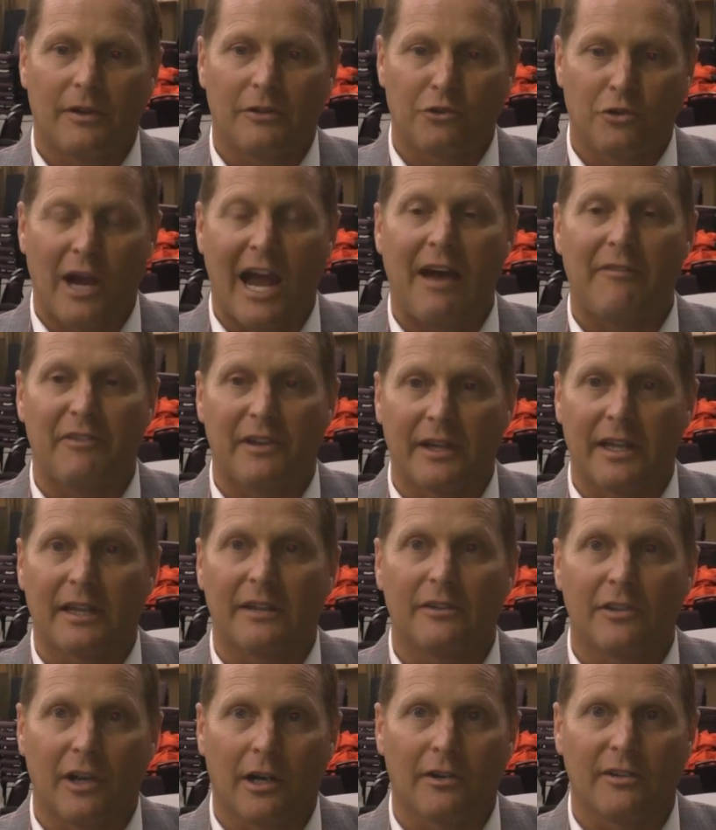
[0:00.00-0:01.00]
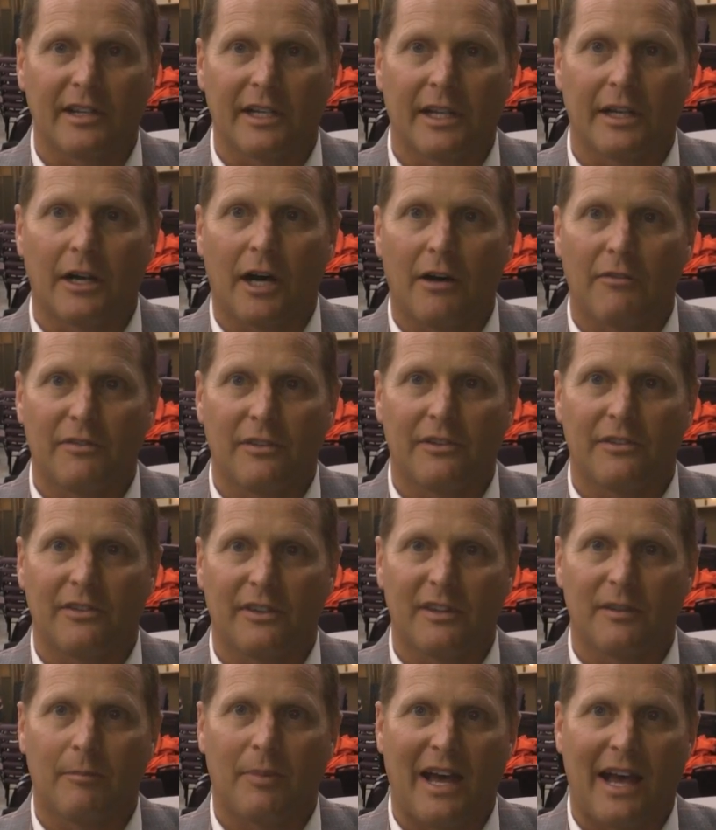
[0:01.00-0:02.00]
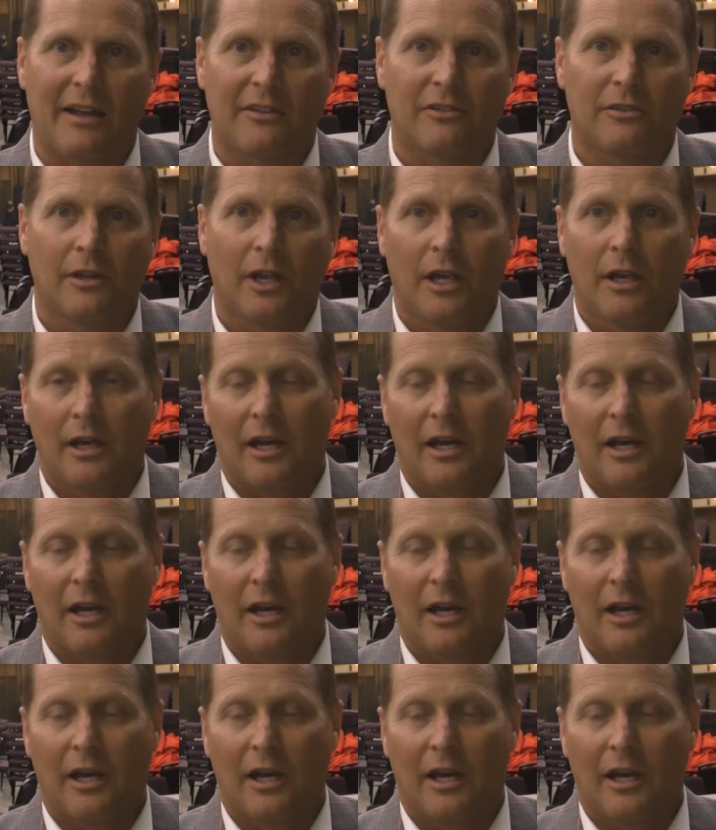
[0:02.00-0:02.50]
traffic into our ticket office in the past